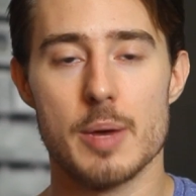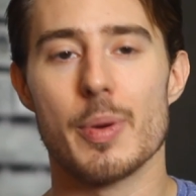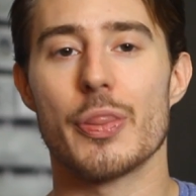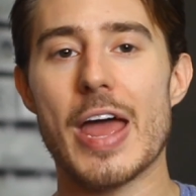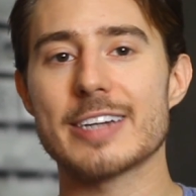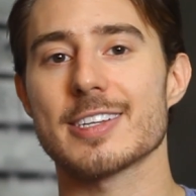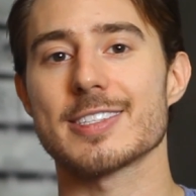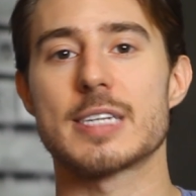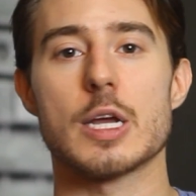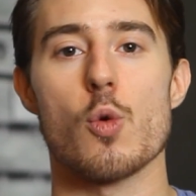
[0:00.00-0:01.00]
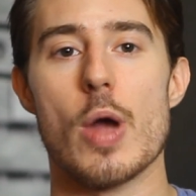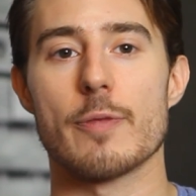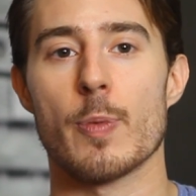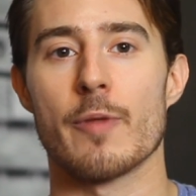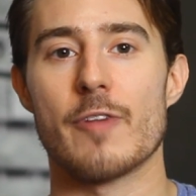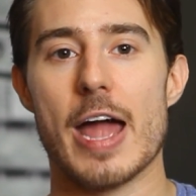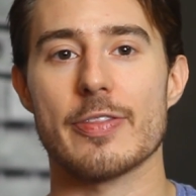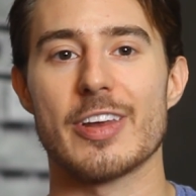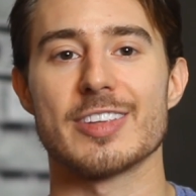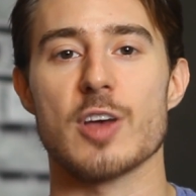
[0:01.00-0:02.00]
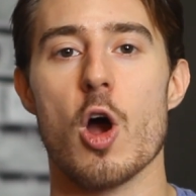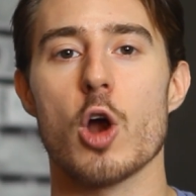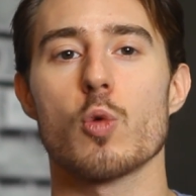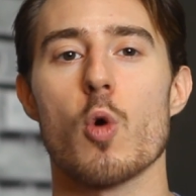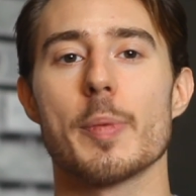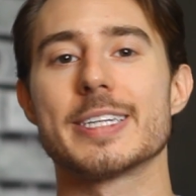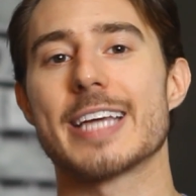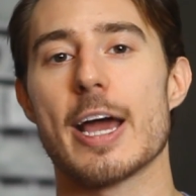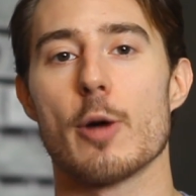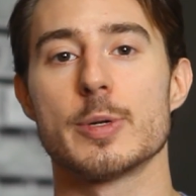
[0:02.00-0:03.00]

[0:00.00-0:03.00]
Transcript: But that doesn't take away from the fact that it's a heartwarming tale